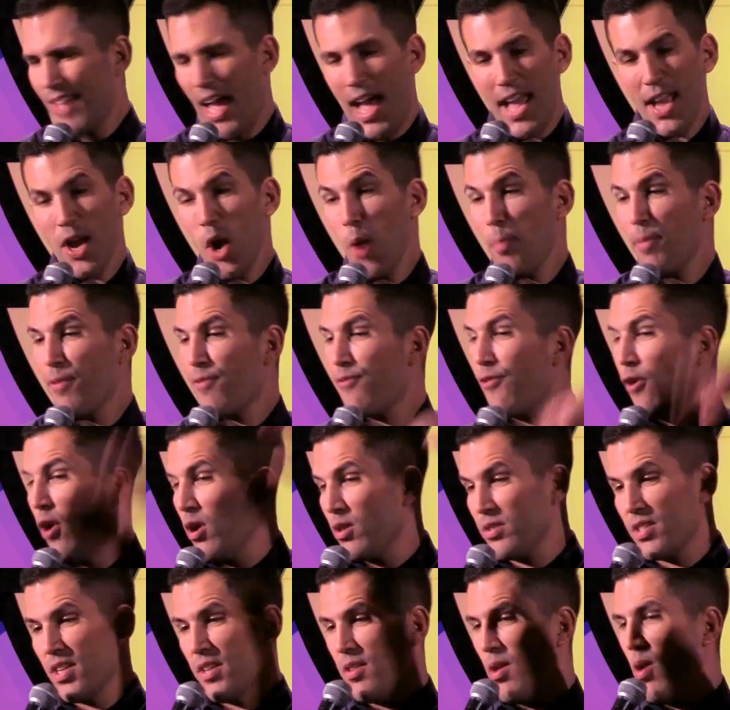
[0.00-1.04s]
I hope it
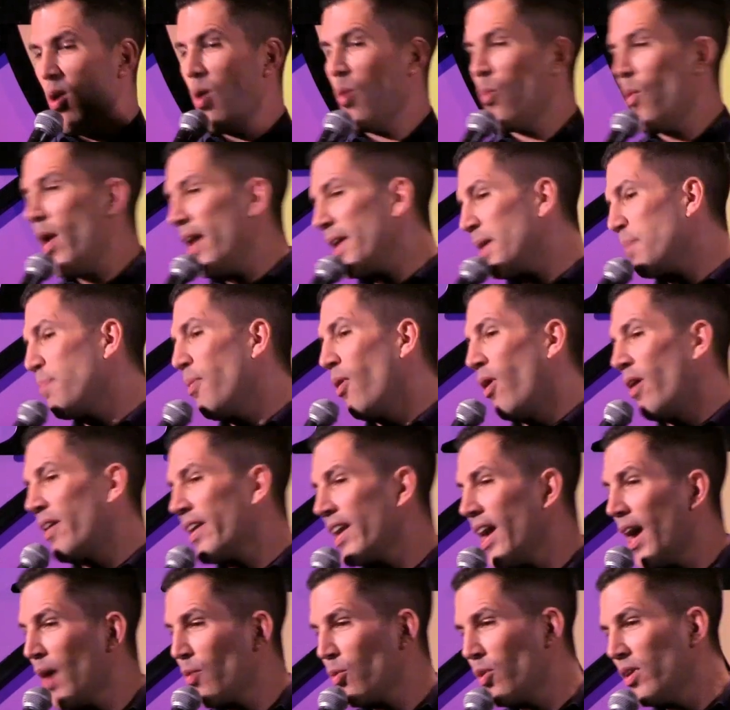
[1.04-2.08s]
falls on the whole wedding
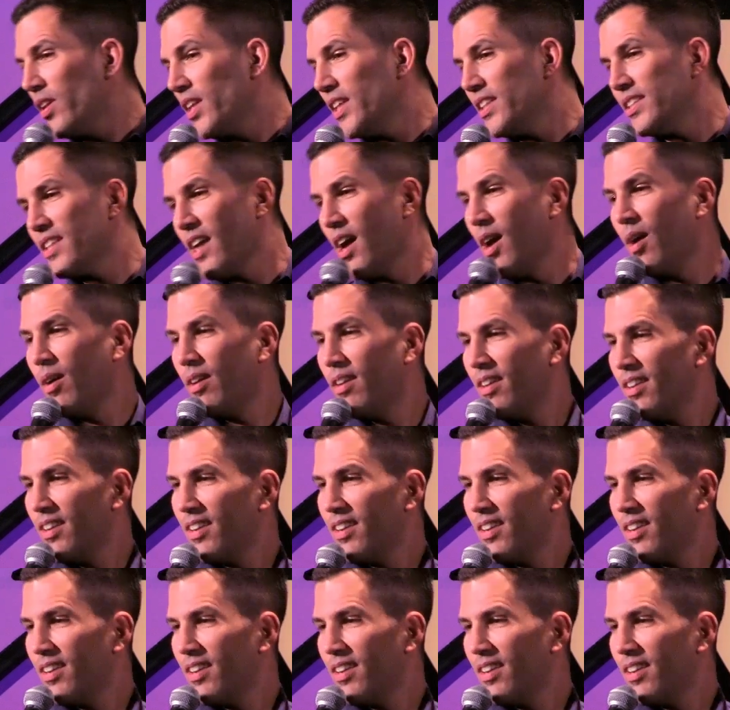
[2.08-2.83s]
party. I really do.